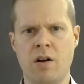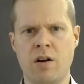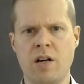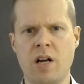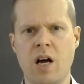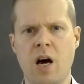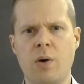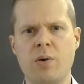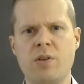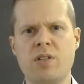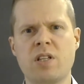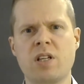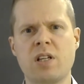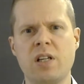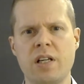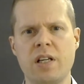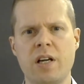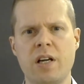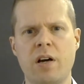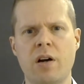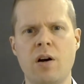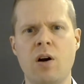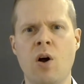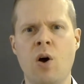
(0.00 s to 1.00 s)
Now it's
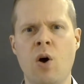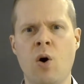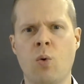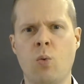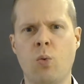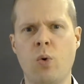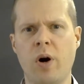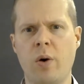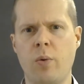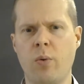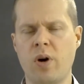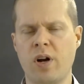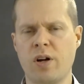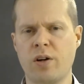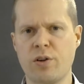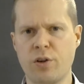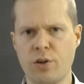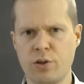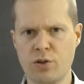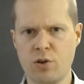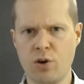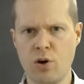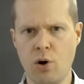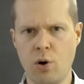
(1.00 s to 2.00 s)
clear where we're
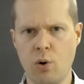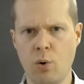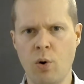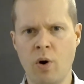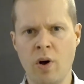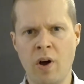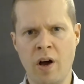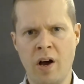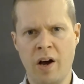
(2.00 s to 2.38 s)
going to go.